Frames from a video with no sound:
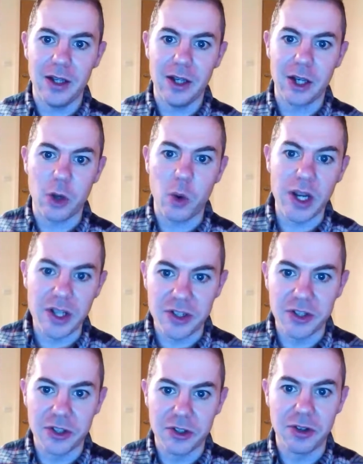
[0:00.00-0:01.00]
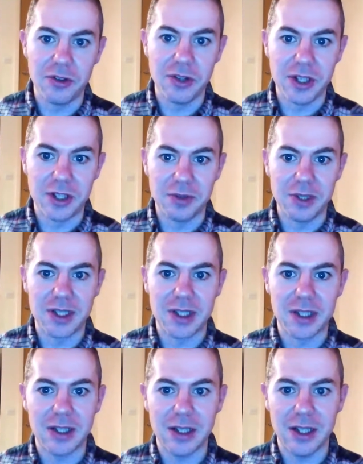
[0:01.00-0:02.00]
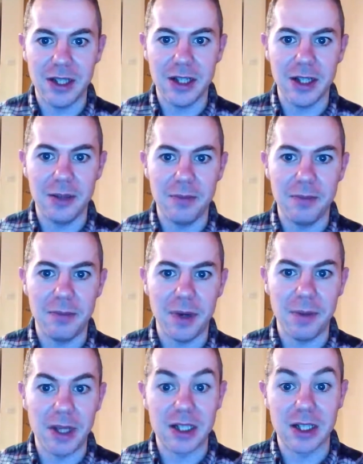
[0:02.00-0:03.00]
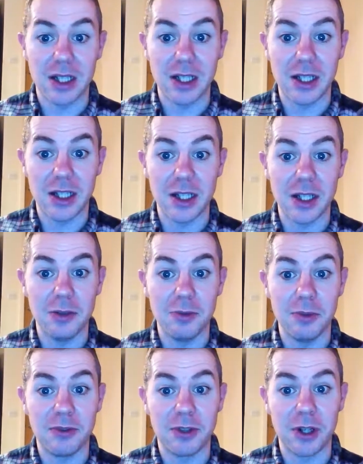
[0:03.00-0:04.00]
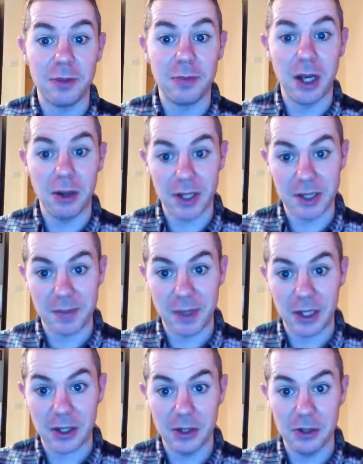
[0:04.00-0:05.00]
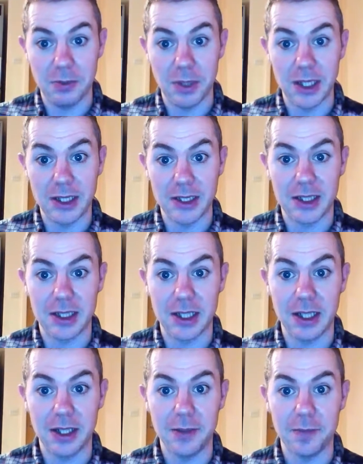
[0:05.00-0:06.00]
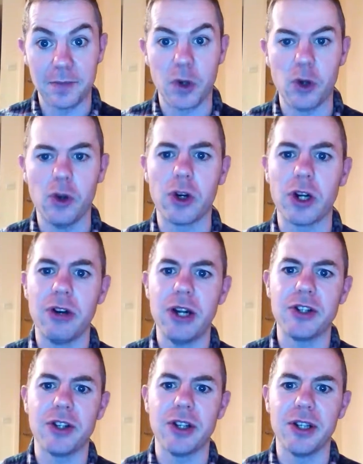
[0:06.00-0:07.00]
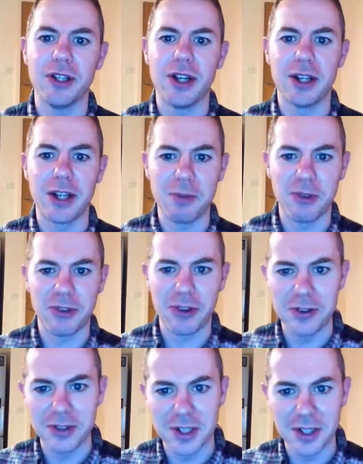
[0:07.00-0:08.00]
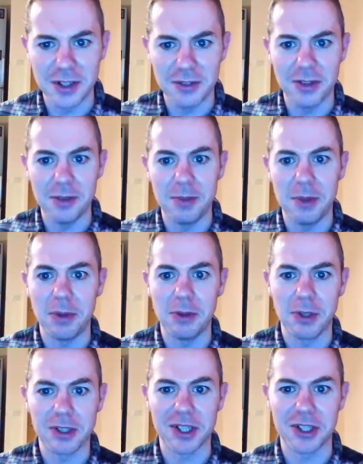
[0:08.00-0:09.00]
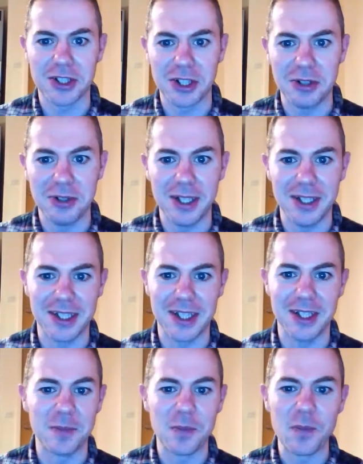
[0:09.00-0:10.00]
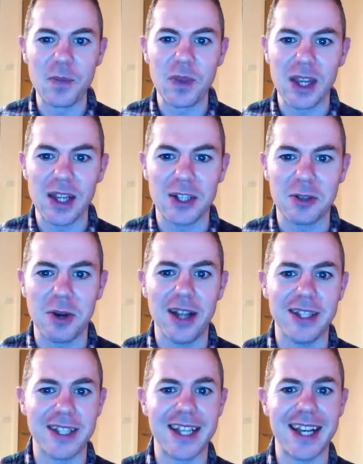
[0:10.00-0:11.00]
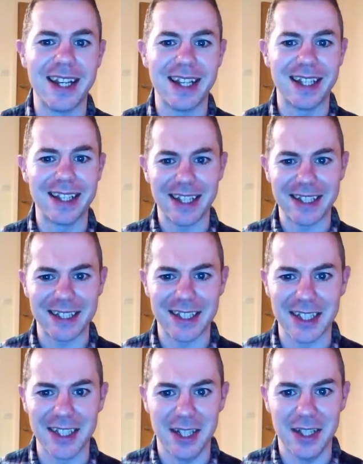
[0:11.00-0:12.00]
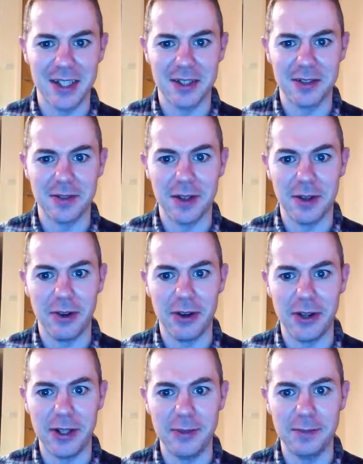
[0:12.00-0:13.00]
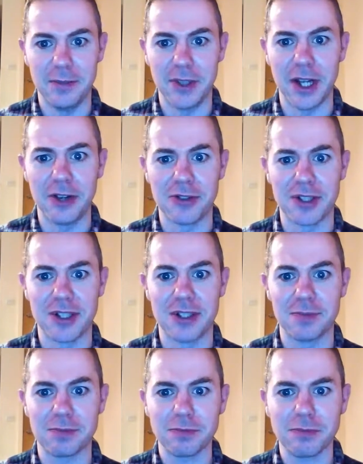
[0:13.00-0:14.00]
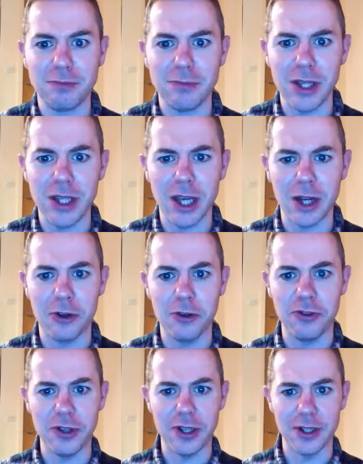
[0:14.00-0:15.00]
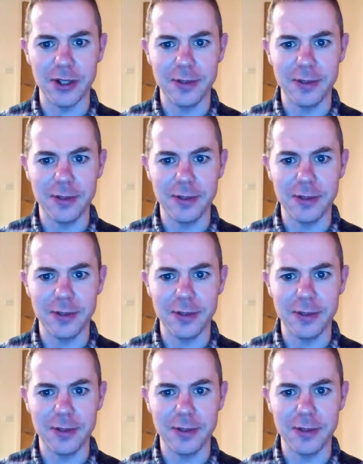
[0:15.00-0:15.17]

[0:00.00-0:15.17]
equation thrown into it. But basically, we've got Pilou Asbaek, who plays Oran Greyjoy in Game of Thrones. For people who watch that show, he's quite entertaining in that as a very dangerous yet goofy